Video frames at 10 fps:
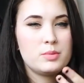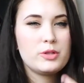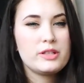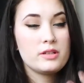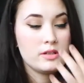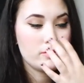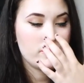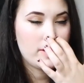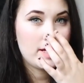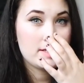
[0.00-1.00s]
put it on your
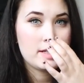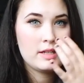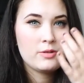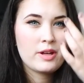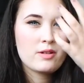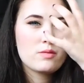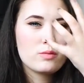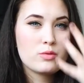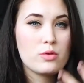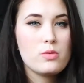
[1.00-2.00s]
face and you can
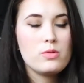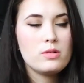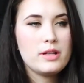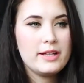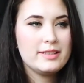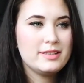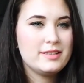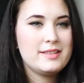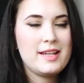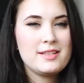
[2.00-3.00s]
roll like the
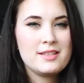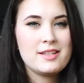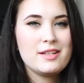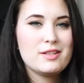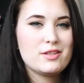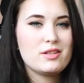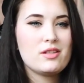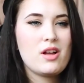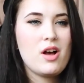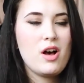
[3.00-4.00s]
dead skin
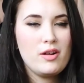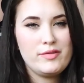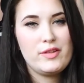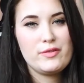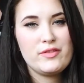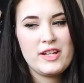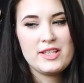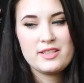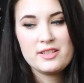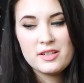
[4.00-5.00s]
off your
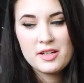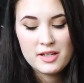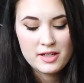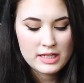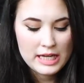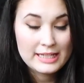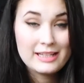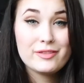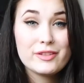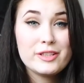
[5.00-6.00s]
face. I
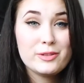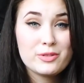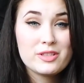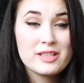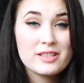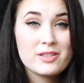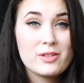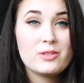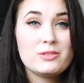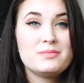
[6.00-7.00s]
never used it,
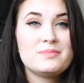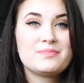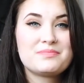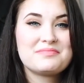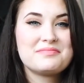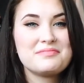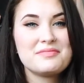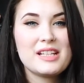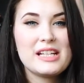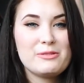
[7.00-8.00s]
so
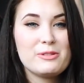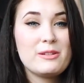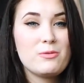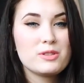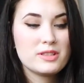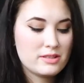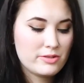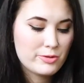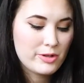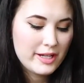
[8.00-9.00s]
I really wanted
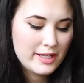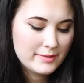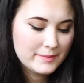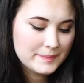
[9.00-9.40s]
to try it.